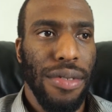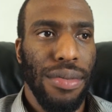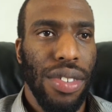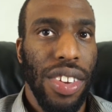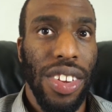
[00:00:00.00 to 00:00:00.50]

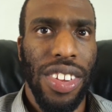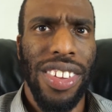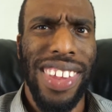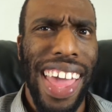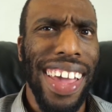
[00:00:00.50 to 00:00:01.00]
She's
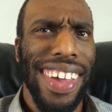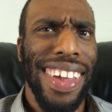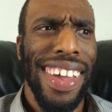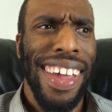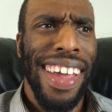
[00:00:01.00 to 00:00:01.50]
sick.
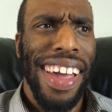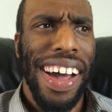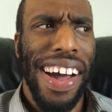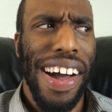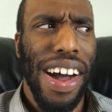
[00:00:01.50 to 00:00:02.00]

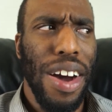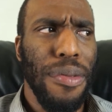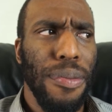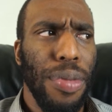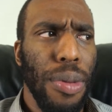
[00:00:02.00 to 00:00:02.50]

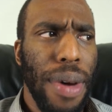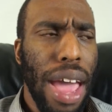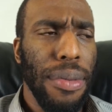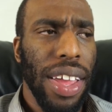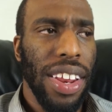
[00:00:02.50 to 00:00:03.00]
The
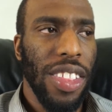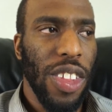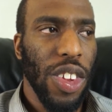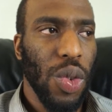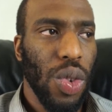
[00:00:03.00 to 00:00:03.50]
Batman in
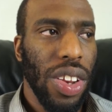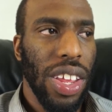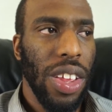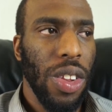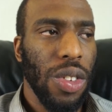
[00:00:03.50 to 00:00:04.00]
this one,
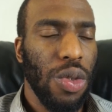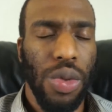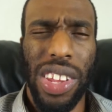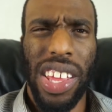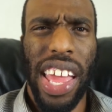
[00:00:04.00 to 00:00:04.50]
he's
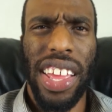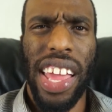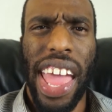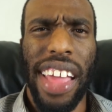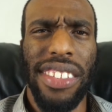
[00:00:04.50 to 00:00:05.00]
really
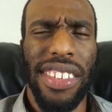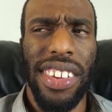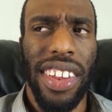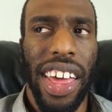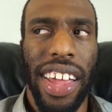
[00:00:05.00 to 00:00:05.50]

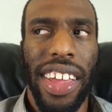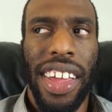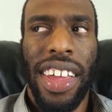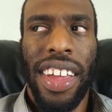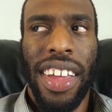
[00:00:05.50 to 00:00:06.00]
edgy. Like,
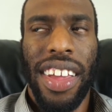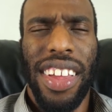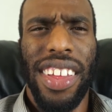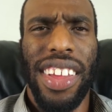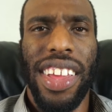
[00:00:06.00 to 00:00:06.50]

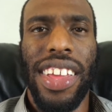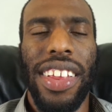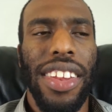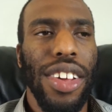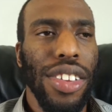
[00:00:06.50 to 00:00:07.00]

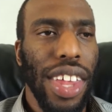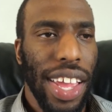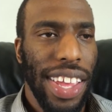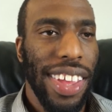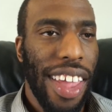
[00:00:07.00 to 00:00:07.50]
he looks like
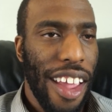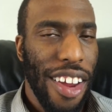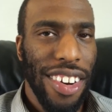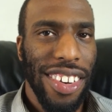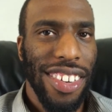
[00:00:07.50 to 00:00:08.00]
he
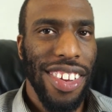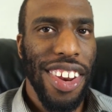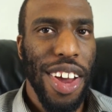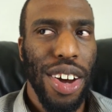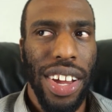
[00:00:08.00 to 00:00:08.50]
cares, you
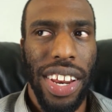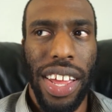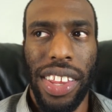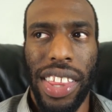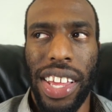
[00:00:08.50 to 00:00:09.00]
know, and
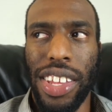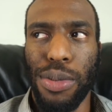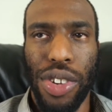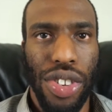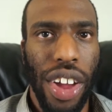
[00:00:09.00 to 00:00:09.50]
I think he's
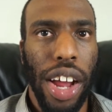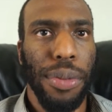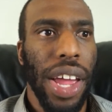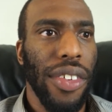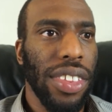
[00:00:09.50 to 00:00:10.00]
been shocked
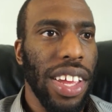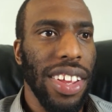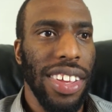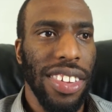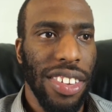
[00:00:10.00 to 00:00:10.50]
by everything
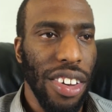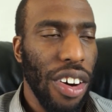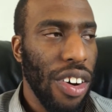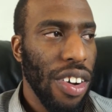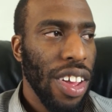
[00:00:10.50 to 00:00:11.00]
that he
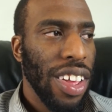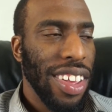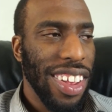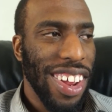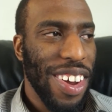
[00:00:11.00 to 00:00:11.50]
saw,
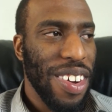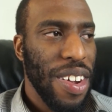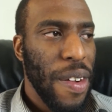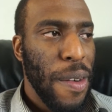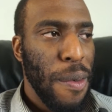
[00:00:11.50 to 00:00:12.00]
you know.
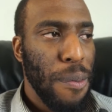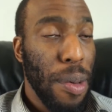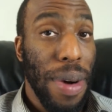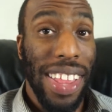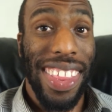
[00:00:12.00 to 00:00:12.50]

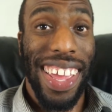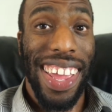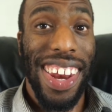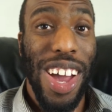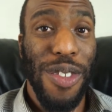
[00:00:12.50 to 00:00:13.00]
But by the
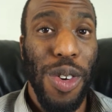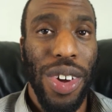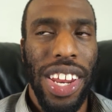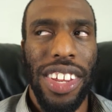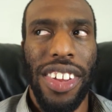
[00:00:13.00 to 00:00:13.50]
end of it,
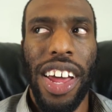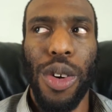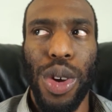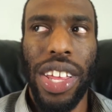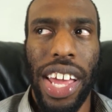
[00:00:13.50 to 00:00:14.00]
when he started
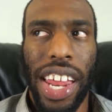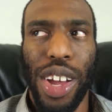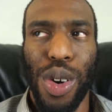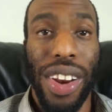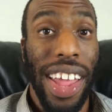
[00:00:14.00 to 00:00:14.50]
really kind
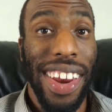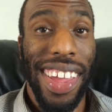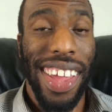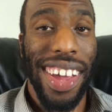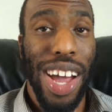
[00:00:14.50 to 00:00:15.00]
of going
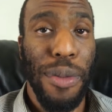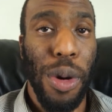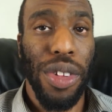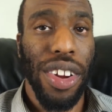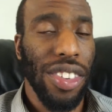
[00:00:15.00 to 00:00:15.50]
hand-to-hand combat
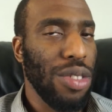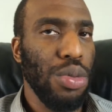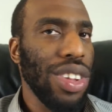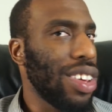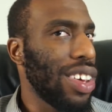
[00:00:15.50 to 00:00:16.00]
with her, she
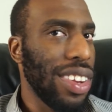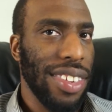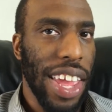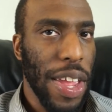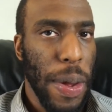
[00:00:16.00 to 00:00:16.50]
really couldn't
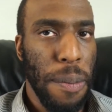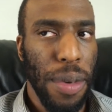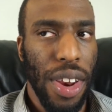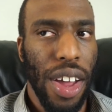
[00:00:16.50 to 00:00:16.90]
take him, you